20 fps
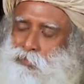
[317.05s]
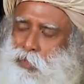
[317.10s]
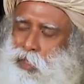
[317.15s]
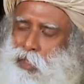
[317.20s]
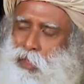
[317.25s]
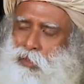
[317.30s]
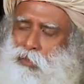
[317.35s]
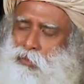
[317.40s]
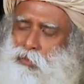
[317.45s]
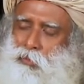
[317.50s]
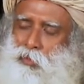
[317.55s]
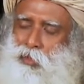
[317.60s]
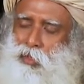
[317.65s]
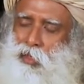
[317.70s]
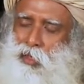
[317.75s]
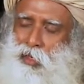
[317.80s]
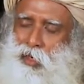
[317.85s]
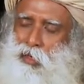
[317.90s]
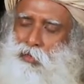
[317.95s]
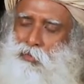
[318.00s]
and nobody
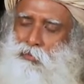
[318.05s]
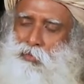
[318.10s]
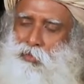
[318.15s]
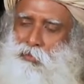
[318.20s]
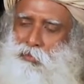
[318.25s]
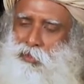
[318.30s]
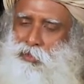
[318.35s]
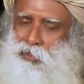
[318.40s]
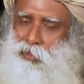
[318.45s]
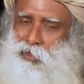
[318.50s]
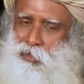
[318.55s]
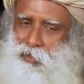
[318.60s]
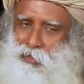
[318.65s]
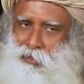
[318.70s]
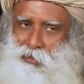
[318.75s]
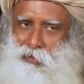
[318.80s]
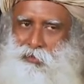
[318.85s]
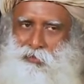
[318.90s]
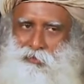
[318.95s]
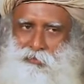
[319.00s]
around will miss it
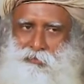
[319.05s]
either.